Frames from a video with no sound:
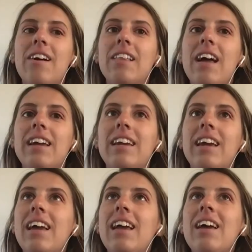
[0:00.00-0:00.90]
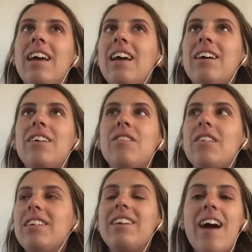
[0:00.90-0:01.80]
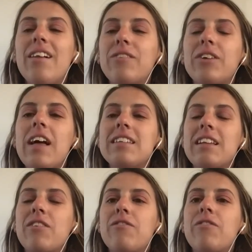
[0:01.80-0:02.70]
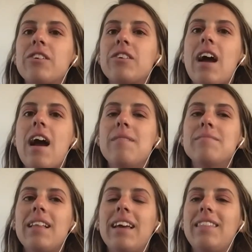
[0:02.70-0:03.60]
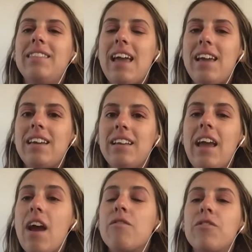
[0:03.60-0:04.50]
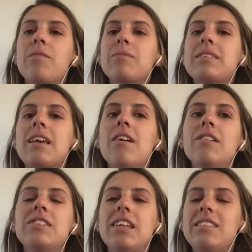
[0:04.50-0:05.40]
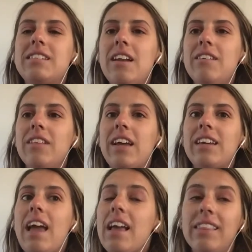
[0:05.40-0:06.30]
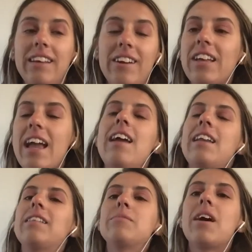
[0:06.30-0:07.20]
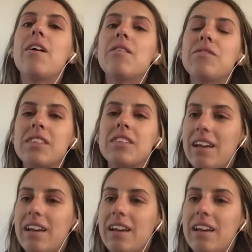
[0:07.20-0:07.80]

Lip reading: like, like realizing for the first time that like they can care for themselves instead of like literally hating themselves. Like,